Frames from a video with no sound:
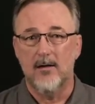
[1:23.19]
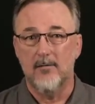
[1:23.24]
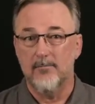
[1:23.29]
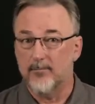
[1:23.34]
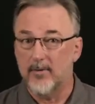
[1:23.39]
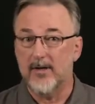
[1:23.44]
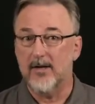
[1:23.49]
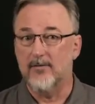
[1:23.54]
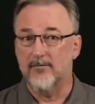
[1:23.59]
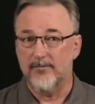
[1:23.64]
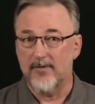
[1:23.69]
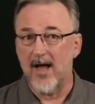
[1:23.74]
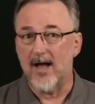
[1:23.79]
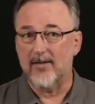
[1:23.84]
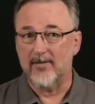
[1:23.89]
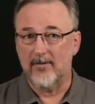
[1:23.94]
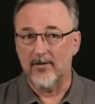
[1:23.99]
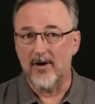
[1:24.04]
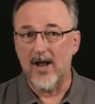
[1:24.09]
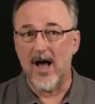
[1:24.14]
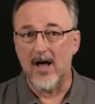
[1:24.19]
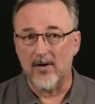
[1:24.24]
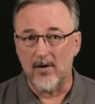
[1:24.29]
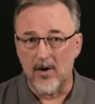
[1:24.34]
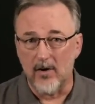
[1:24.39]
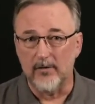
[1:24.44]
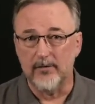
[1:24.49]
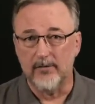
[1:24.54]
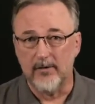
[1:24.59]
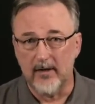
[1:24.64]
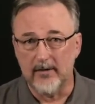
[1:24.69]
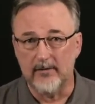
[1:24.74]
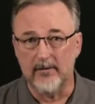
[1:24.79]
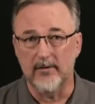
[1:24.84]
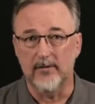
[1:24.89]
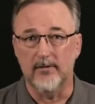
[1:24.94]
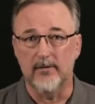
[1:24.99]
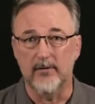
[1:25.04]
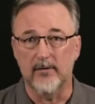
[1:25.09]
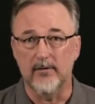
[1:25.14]
But in fact, they're not all
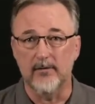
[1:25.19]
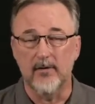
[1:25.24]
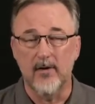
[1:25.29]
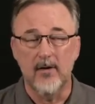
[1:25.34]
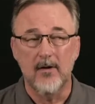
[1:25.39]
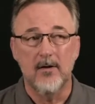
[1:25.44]
sentences.